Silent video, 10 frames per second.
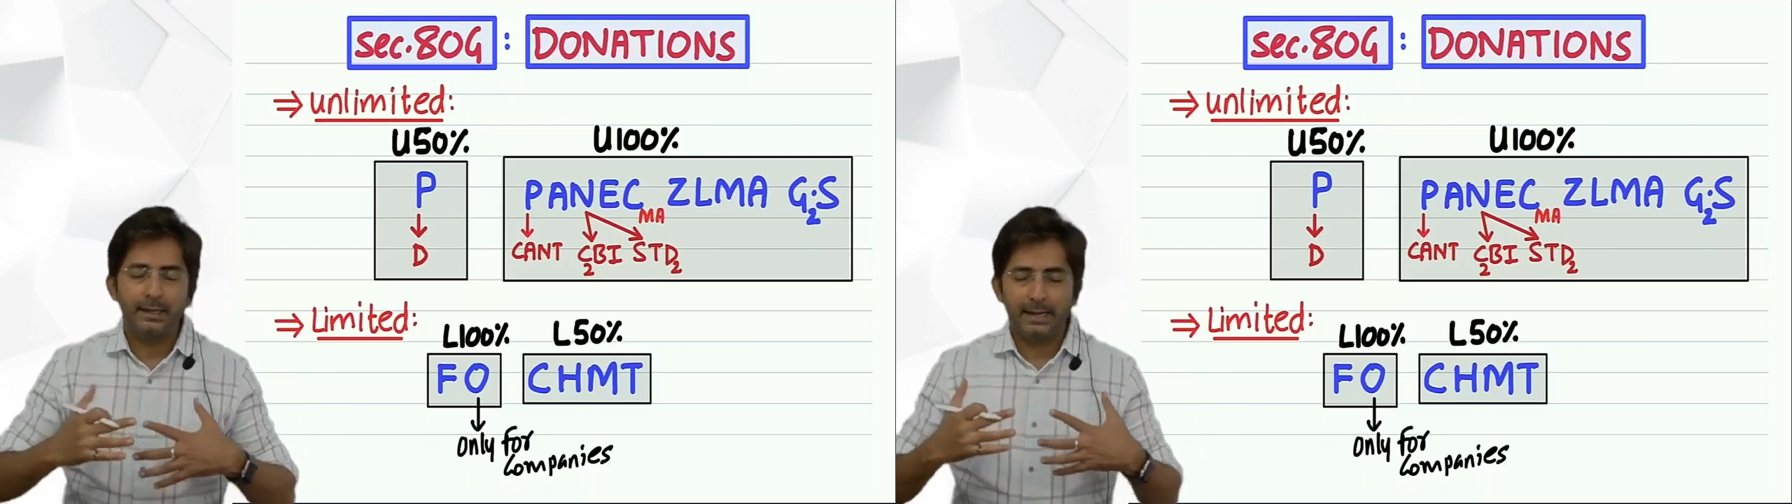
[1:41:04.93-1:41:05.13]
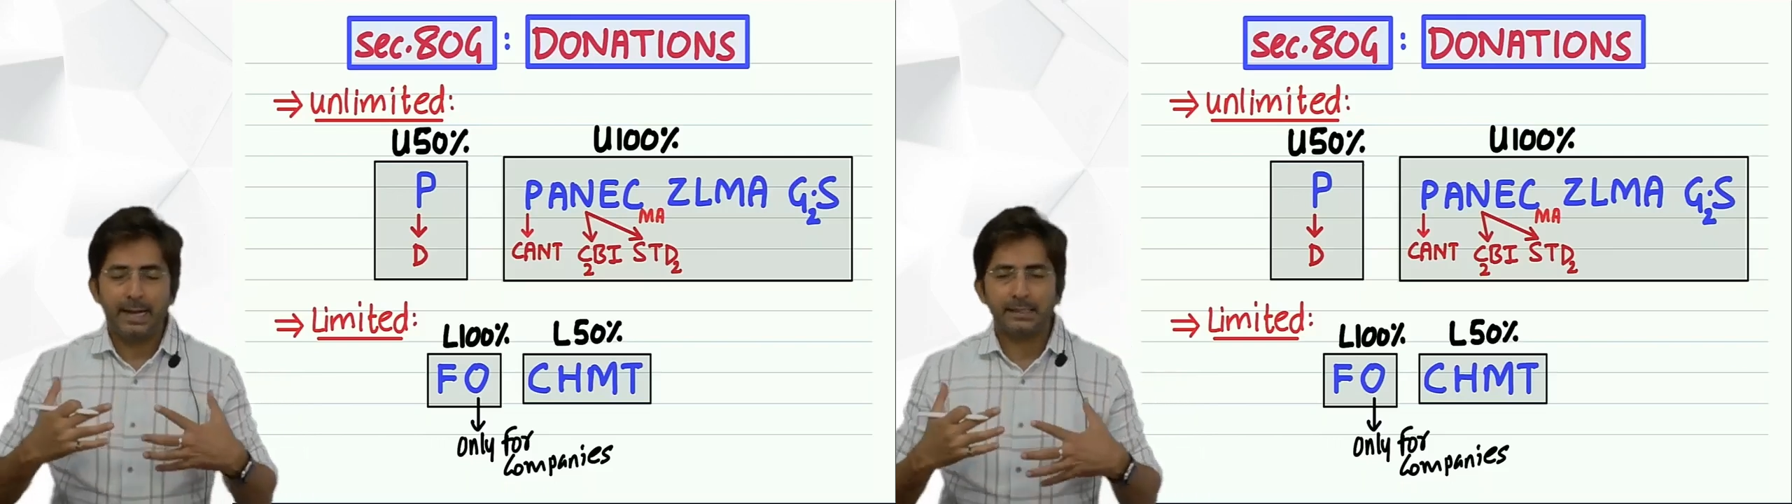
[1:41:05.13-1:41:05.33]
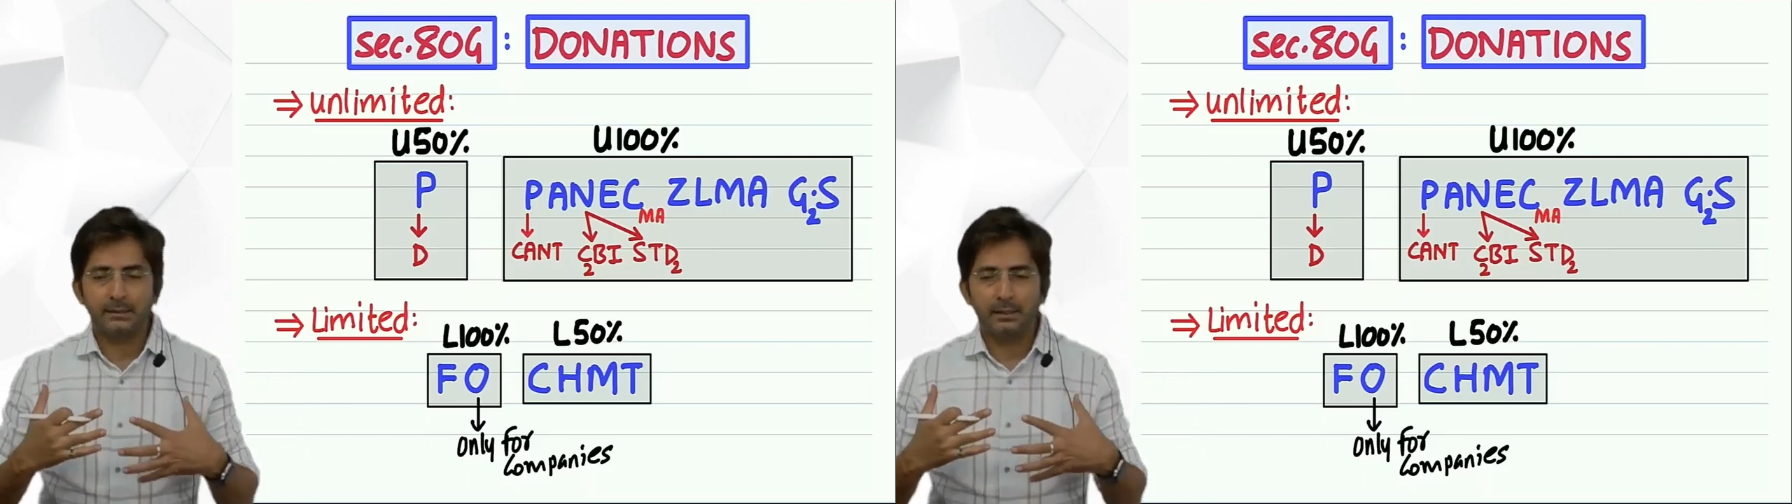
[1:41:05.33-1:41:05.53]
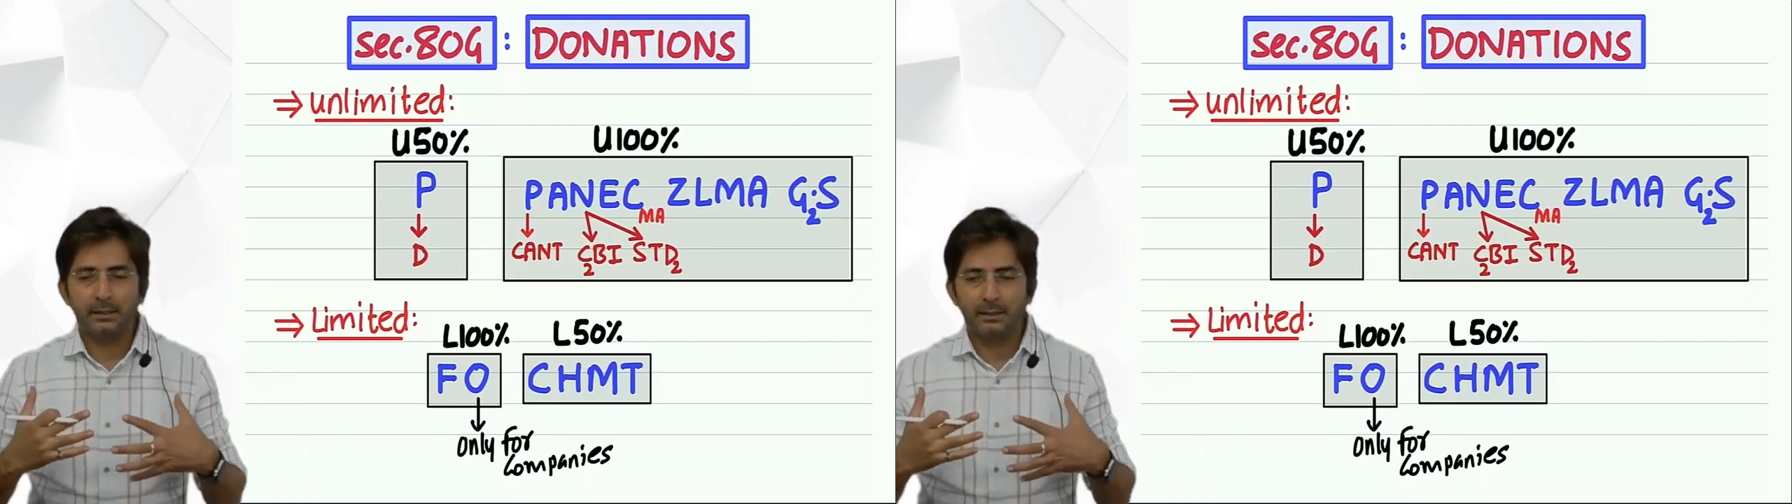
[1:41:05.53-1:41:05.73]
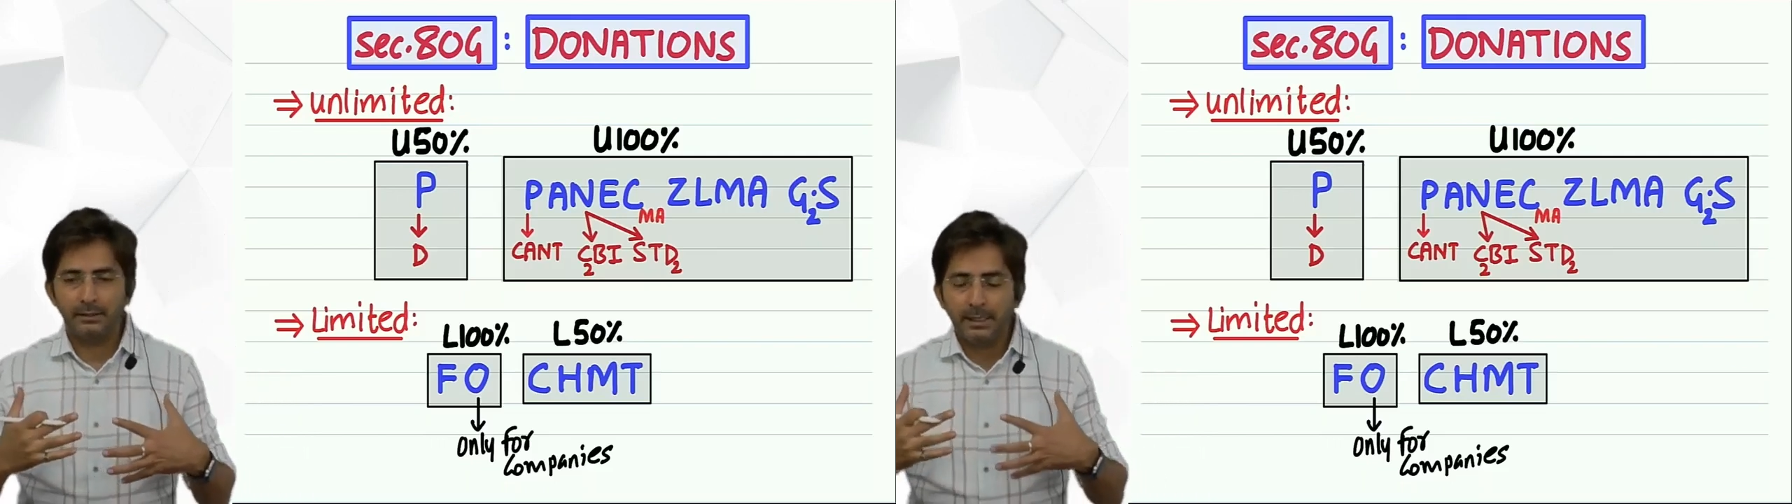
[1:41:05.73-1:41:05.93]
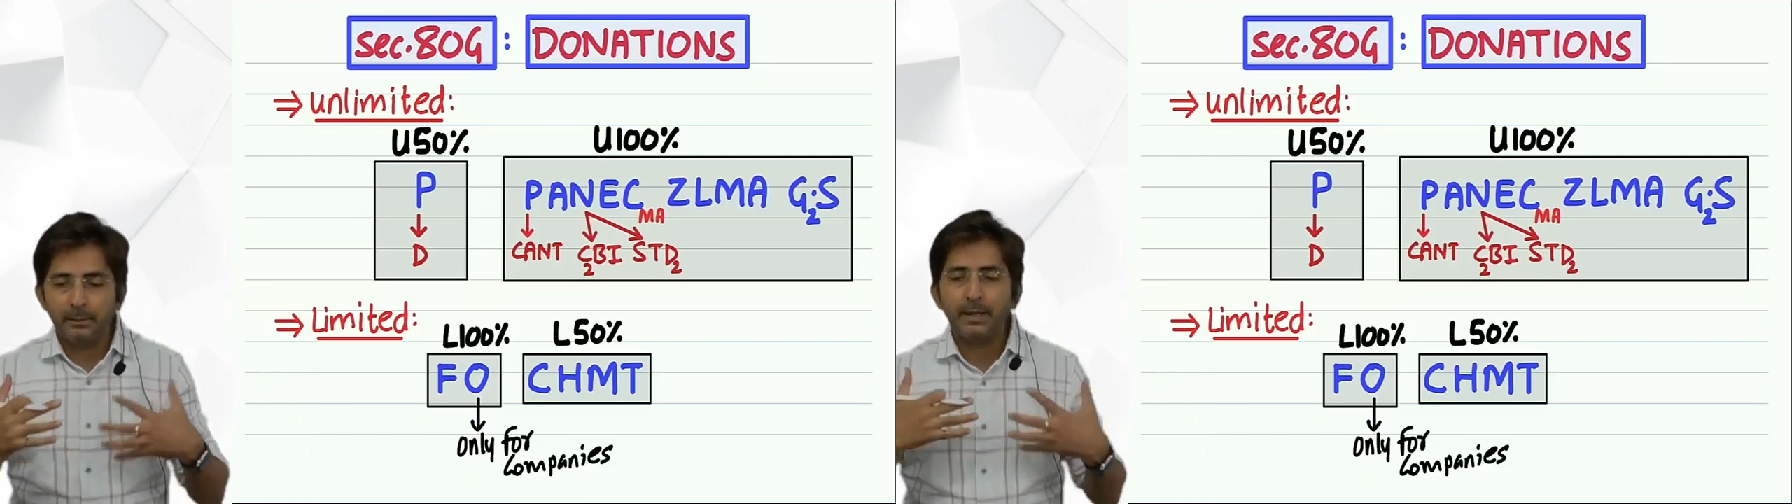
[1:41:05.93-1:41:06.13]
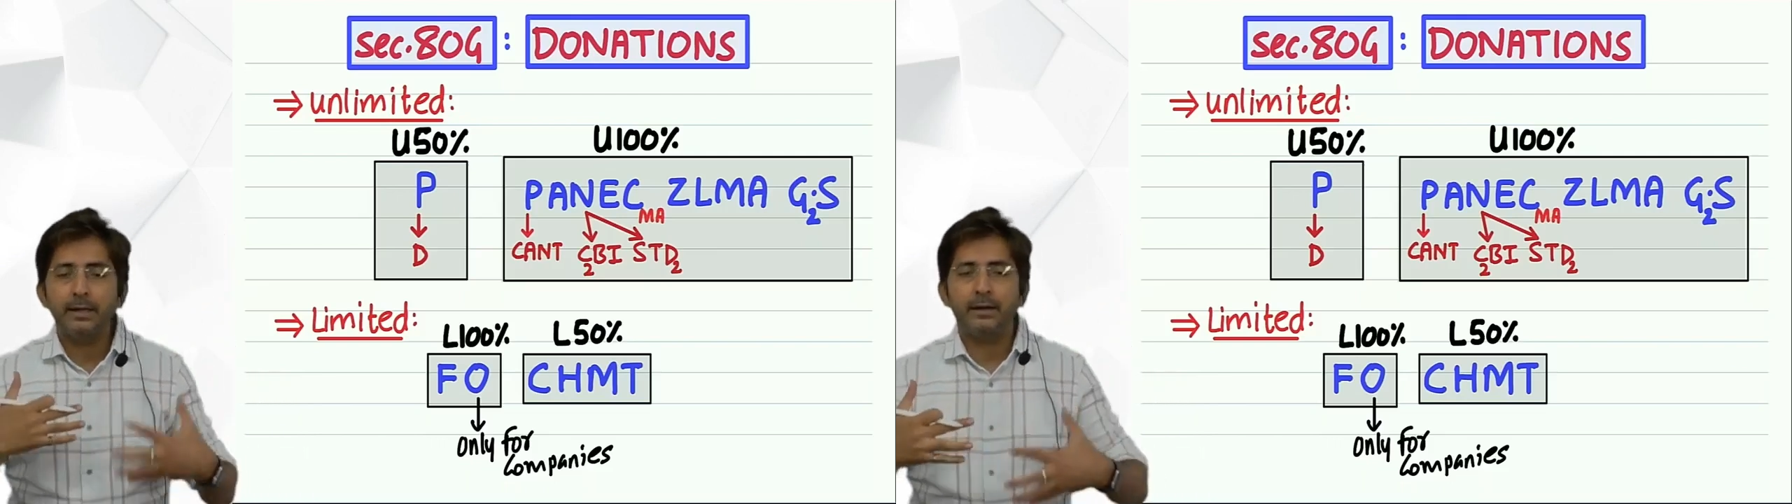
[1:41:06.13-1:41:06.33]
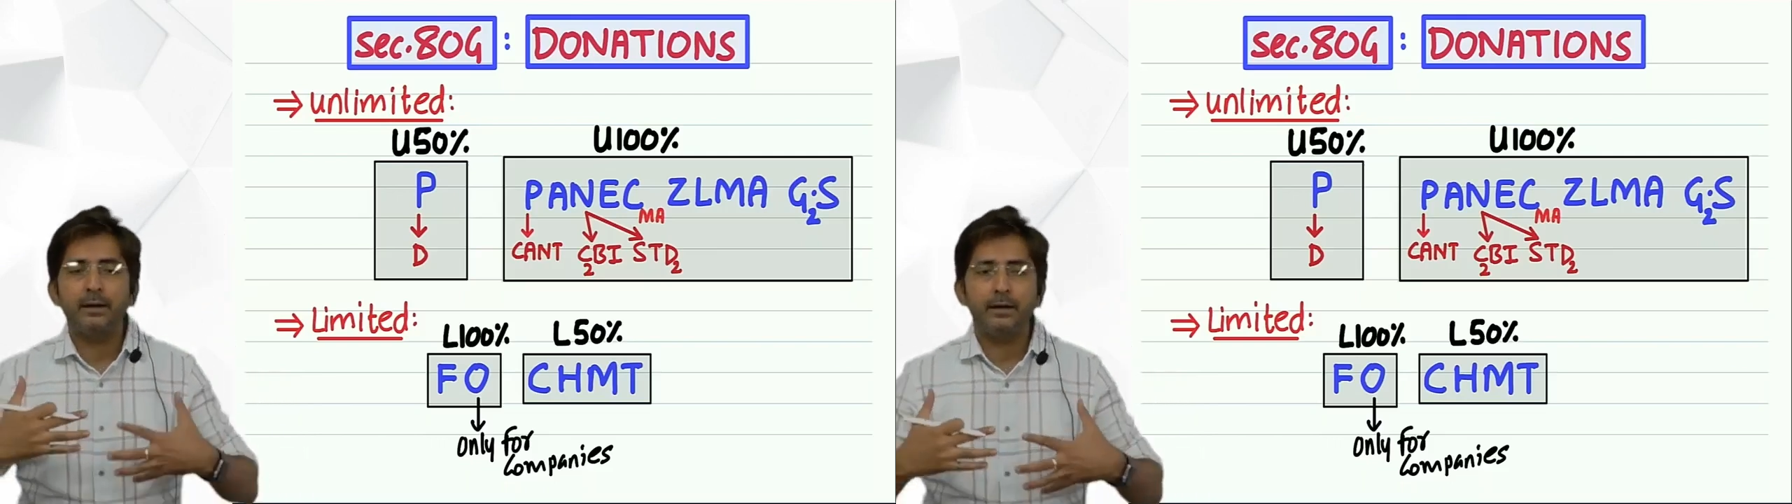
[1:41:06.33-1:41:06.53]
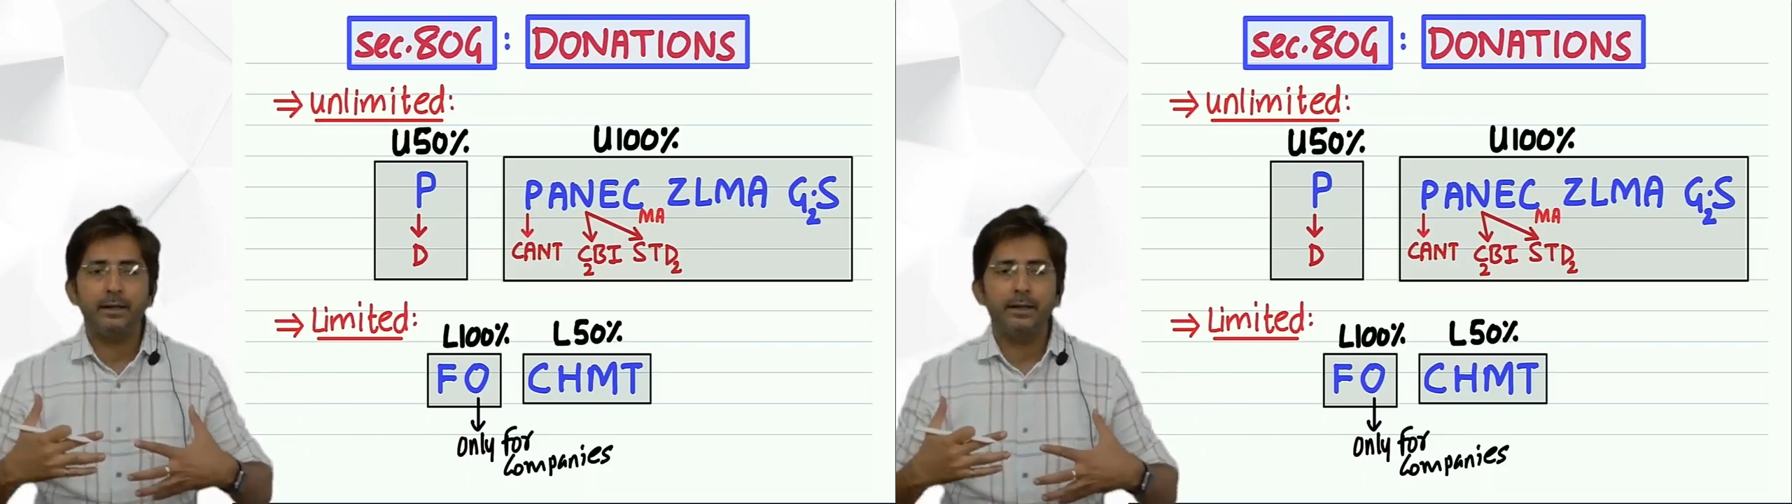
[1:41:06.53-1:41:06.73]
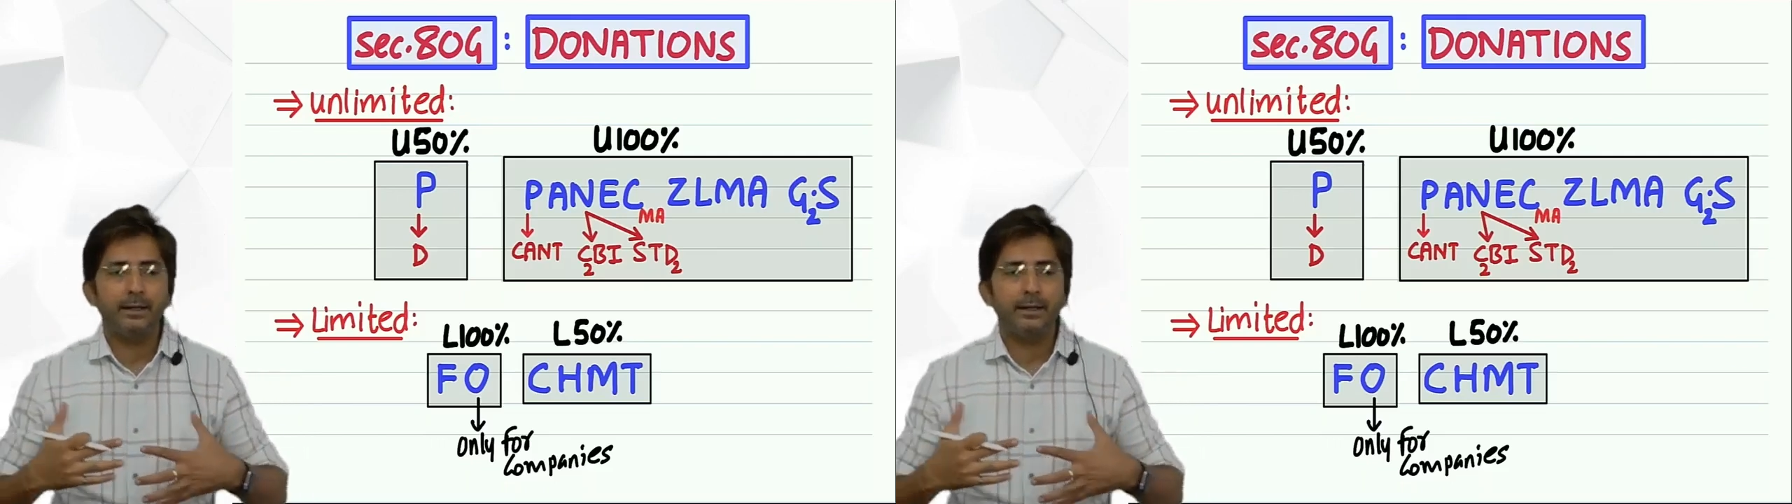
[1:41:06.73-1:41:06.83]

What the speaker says: as a neighboring country,